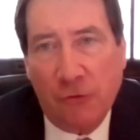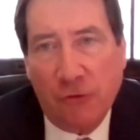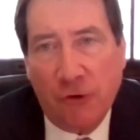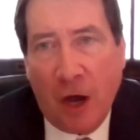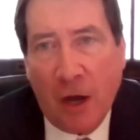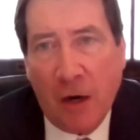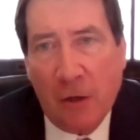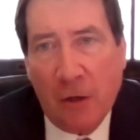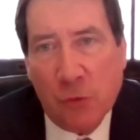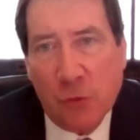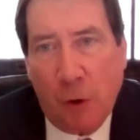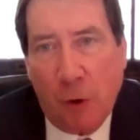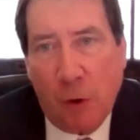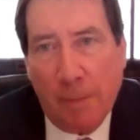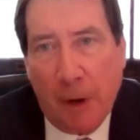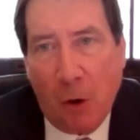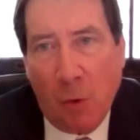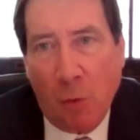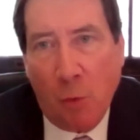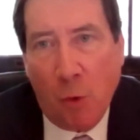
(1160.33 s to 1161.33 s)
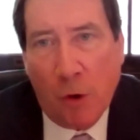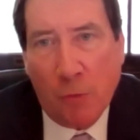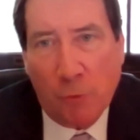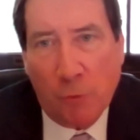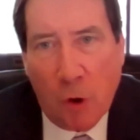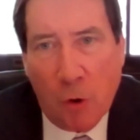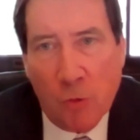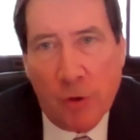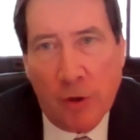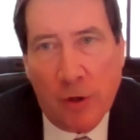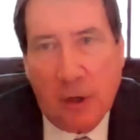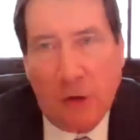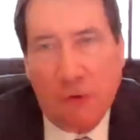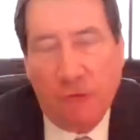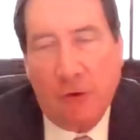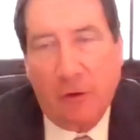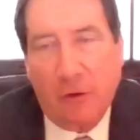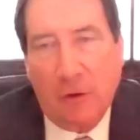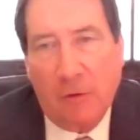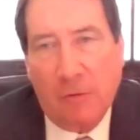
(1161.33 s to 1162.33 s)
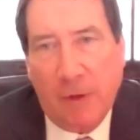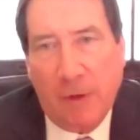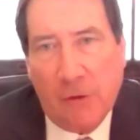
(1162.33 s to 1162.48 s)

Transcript: China's One Belt One Road initiative.